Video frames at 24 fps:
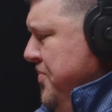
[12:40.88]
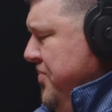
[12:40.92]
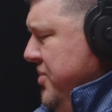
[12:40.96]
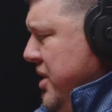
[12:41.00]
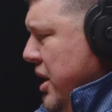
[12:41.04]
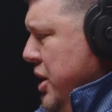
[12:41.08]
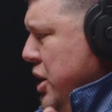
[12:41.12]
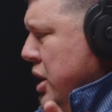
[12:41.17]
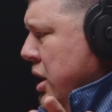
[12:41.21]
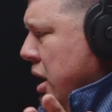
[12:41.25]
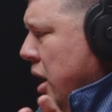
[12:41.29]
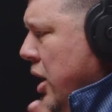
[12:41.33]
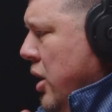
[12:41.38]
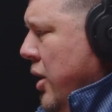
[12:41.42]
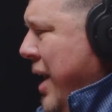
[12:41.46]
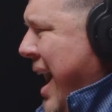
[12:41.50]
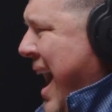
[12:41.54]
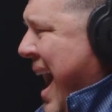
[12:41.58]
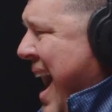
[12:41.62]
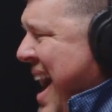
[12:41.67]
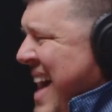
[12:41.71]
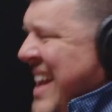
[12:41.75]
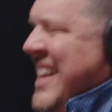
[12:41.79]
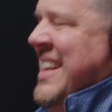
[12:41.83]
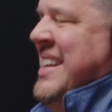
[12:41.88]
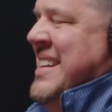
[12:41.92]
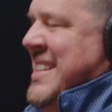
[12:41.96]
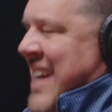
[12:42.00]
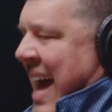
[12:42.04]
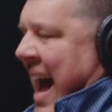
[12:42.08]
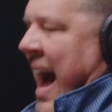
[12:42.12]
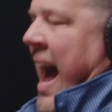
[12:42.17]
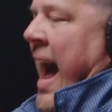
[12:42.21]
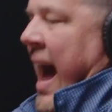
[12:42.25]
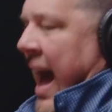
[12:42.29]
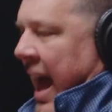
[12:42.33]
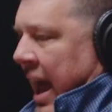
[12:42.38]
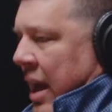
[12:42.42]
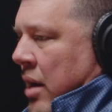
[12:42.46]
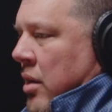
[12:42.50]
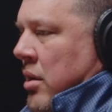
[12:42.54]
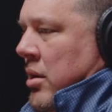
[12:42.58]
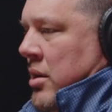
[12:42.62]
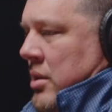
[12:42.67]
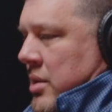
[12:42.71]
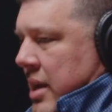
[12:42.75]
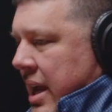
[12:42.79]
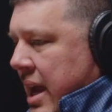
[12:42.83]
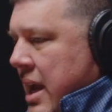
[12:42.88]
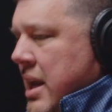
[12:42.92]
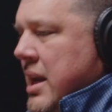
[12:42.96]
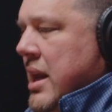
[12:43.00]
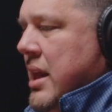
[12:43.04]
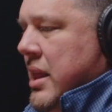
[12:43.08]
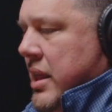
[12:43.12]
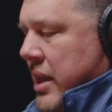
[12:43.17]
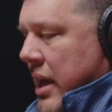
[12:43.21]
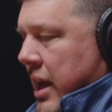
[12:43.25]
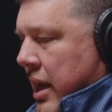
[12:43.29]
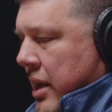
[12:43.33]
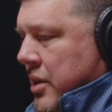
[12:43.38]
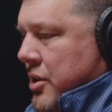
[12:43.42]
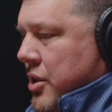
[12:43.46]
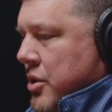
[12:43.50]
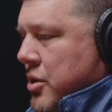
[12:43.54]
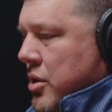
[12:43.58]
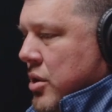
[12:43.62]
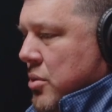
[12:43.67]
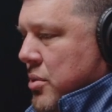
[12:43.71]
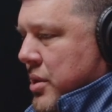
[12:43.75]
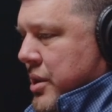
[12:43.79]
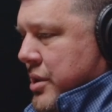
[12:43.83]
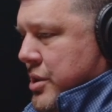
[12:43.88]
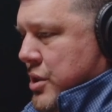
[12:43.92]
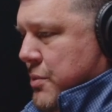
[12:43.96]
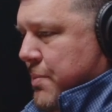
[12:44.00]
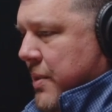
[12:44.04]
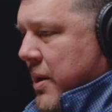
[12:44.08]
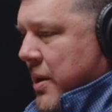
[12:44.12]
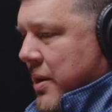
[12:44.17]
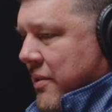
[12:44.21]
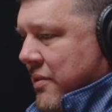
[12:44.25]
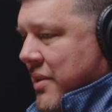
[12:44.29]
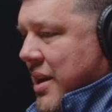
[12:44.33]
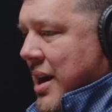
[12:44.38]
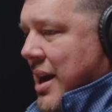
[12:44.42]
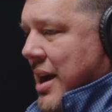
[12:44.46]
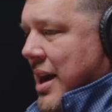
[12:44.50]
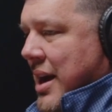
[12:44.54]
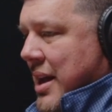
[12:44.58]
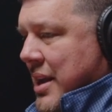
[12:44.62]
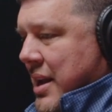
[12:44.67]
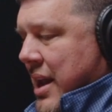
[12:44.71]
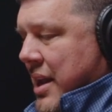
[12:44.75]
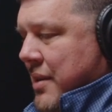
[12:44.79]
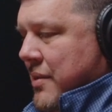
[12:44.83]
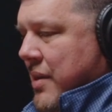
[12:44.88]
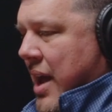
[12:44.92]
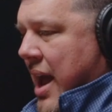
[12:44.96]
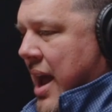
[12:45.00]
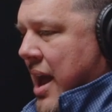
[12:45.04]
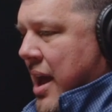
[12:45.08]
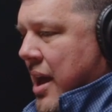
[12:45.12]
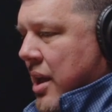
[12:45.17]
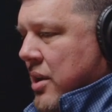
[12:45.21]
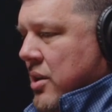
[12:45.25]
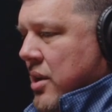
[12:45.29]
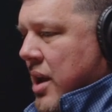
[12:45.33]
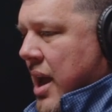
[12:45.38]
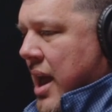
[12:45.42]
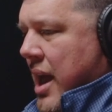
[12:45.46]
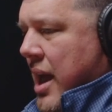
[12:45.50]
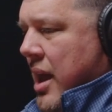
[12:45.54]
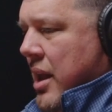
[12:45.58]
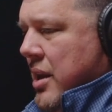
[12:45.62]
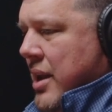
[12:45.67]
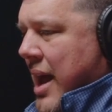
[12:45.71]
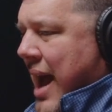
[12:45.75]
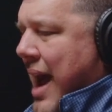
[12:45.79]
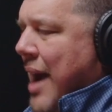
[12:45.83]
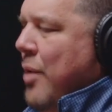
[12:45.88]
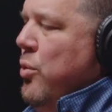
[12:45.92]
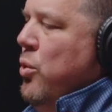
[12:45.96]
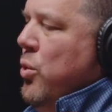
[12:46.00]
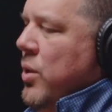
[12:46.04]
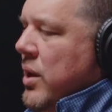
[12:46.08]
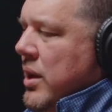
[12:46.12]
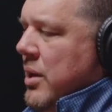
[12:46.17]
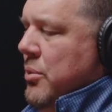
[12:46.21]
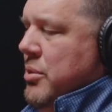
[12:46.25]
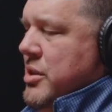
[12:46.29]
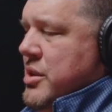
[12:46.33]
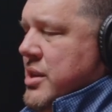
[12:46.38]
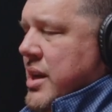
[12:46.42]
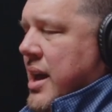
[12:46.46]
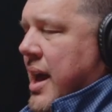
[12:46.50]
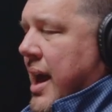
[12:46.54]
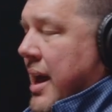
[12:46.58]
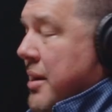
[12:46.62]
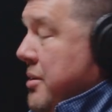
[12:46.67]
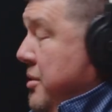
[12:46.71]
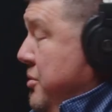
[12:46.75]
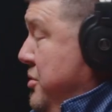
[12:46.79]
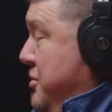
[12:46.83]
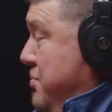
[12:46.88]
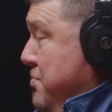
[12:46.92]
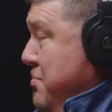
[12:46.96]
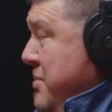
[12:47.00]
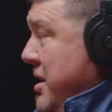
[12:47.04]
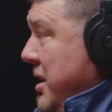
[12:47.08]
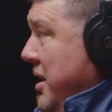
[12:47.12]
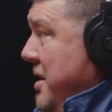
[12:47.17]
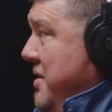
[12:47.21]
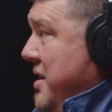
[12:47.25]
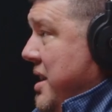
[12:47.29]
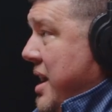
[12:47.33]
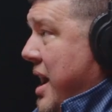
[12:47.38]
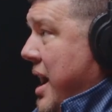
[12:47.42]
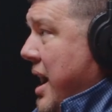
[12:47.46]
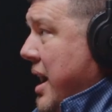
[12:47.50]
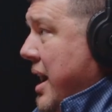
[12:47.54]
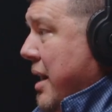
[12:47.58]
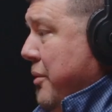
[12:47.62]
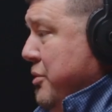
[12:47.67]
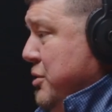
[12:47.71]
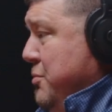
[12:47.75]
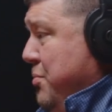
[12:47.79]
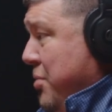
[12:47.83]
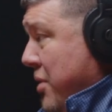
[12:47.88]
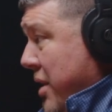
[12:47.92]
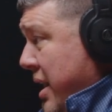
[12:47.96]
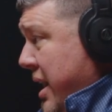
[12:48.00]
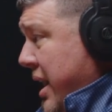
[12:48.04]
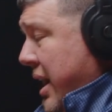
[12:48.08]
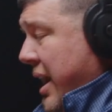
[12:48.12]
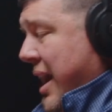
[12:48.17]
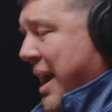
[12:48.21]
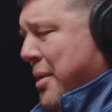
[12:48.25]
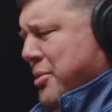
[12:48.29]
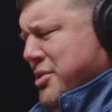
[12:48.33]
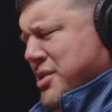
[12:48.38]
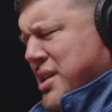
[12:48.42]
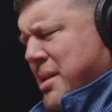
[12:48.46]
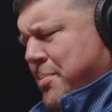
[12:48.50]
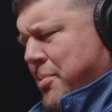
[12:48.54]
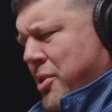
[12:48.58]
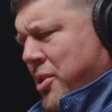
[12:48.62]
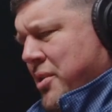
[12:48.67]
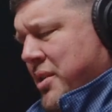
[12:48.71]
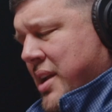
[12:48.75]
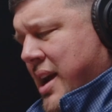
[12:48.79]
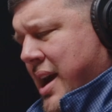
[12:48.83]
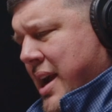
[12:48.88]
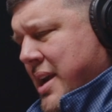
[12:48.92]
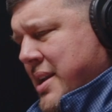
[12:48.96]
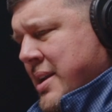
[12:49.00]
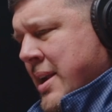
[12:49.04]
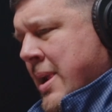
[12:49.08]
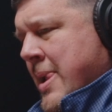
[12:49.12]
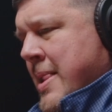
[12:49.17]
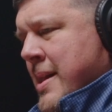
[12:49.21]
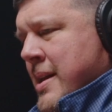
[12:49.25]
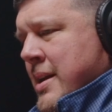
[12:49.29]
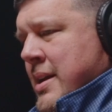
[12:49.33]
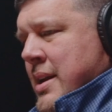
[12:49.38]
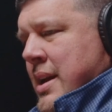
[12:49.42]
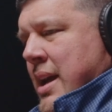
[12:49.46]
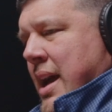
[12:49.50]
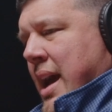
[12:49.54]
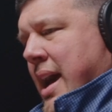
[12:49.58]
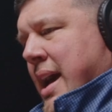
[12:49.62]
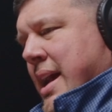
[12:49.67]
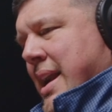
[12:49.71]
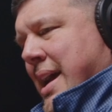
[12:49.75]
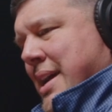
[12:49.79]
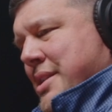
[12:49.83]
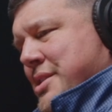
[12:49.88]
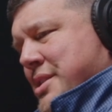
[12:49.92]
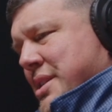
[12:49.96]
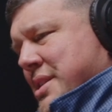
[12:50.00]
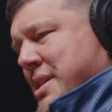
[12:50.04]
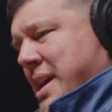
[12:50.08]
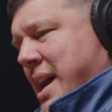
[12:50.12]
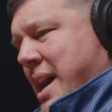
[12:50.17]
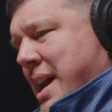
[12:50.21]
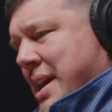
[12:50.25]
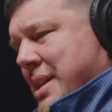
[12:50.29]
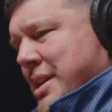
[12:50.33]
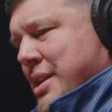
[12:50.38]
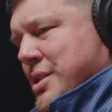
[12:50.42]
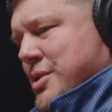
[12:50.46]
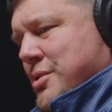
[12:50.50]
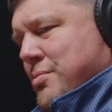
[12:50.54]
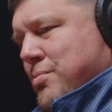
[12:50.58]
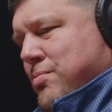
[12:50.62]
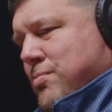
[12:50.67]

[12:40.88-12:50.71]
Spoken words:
you know, anti anything to do with the Spirit of God? And I really was, it was middle of the night. I was praying. I was up all night, and I just had this